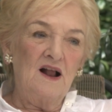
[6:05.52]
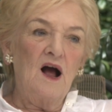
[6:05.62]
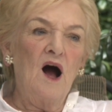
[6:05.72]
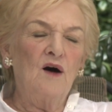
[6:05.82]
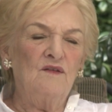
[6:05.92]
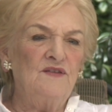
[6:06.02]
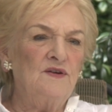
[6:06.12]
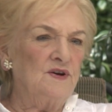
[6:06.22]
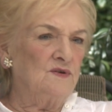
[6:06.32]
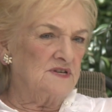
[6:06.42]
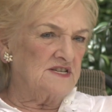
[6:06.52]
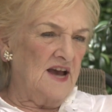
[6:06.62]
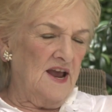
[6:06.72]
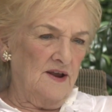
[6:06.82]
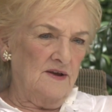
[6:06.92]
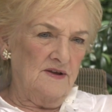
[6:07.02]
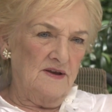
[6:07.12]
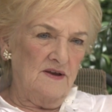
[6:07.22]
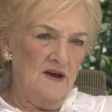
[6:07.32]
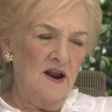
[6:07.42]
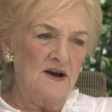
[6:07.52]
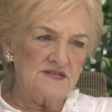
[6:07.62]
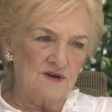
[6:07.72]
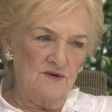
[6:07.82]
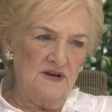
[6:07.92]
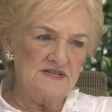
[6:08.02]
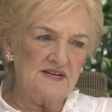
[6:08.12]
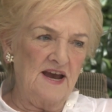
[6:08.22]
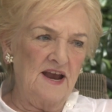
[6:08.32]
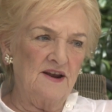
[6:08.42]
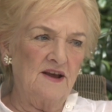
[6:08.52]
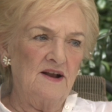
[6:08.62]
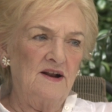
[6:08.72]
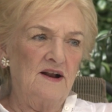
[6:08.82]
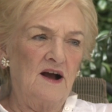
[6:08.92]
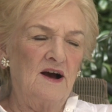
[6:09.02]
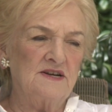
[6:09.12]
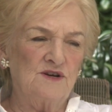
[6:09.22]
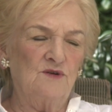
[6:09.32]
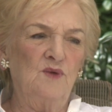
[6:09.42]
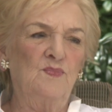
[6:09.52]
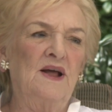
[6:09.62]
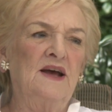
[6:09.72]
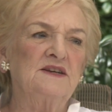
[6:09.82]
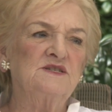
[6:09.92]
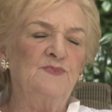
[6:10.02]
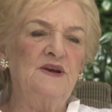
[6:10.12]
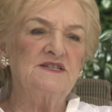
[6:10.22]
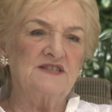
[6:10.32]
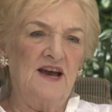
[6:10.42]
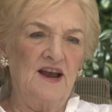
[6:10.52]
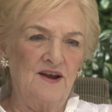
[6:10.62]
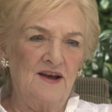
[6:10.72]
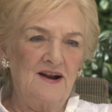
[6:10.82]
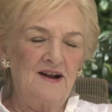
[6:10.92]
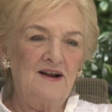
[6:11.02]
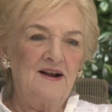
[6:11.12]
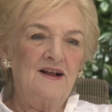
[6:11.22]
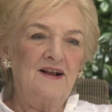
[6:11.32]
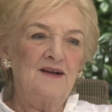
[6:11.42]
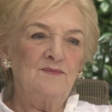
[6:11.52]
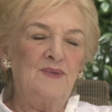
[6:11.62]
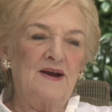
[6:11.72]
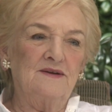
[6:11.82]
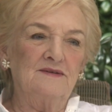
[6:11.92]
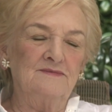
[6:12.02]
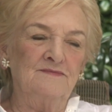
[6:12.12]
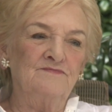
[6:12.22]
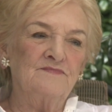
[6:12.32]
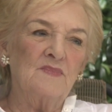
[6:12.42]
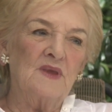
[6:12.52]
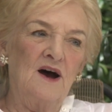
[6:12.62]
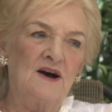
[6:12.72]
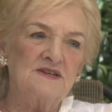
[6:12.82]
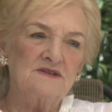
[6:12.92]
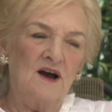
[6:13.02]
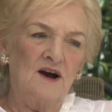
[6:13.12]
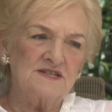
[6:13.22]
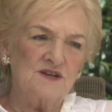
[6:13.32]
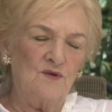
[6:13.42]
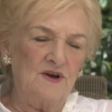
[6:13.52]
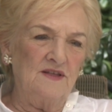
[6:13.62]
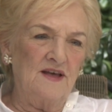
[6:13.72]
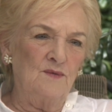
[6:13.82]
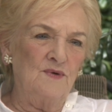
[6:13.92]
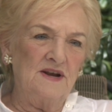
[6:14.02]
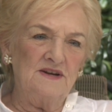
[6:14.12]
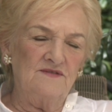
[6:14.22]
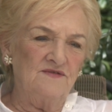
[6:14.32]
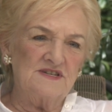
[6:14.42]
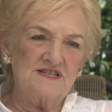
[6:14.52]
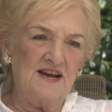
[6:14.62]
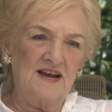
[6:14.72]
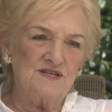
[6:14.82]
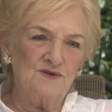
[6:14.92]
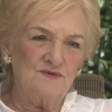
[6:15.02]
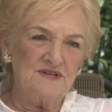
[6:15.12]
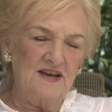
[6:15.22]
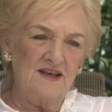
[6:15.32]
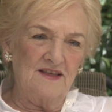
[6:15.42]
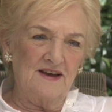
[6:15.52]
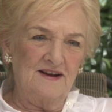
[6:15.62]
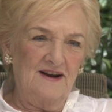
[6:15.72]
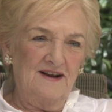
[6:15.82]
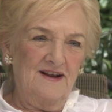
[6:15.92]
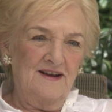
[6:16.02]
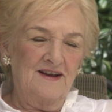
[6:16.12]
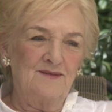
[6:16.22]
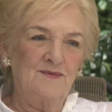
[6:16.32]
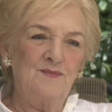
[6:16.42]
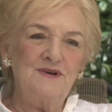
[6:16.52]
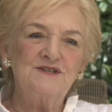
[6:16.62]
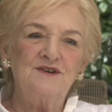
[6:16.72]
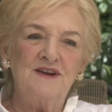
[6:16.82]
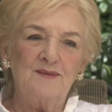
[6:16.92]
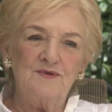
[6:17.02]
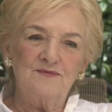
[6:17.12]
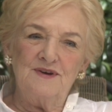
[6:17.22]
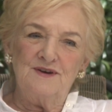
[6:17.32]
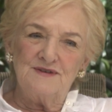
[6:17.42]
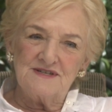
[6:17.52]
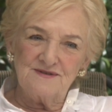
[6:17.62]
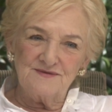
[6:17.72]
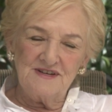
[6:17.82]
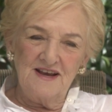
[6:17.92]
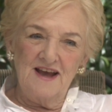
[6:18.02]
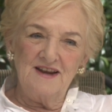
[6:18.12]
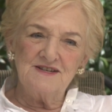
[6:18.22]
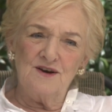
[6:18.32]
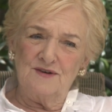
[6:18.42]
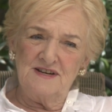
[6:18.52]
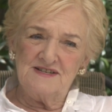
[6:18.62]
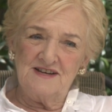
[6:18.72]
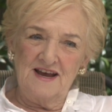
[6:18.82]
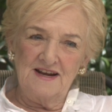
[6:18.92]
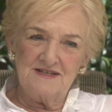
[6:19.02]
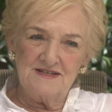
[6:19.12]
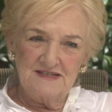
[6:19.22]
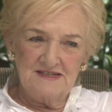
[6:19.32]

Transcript: Oh, a very good skater. An ice hockey skater, ice hockey player, speed skater. But ice hockey, they wear different skates altogether. And when we turned up to rehearsals, he had his hockey skates.